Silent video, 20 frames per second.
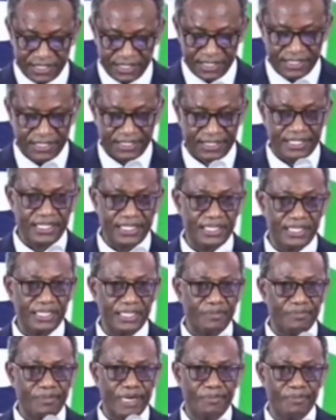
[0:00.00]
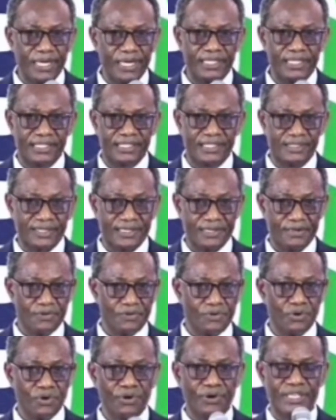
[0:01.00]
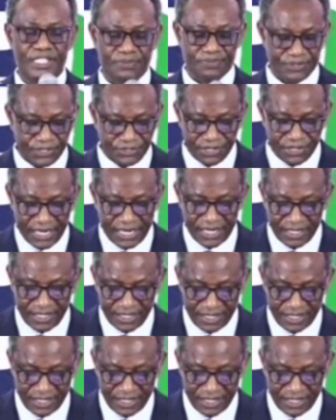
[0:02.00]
seeing members growing spiritually